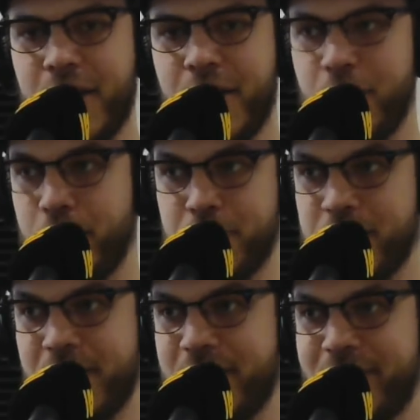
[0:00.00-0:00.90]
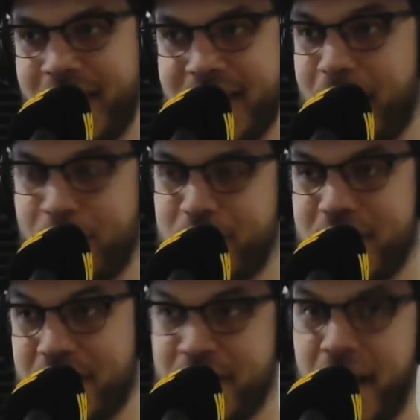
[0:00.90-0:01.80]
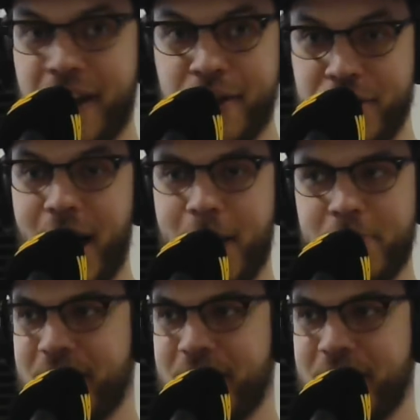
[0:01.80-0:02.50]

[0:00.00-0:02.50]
who's, like, that was his entire job,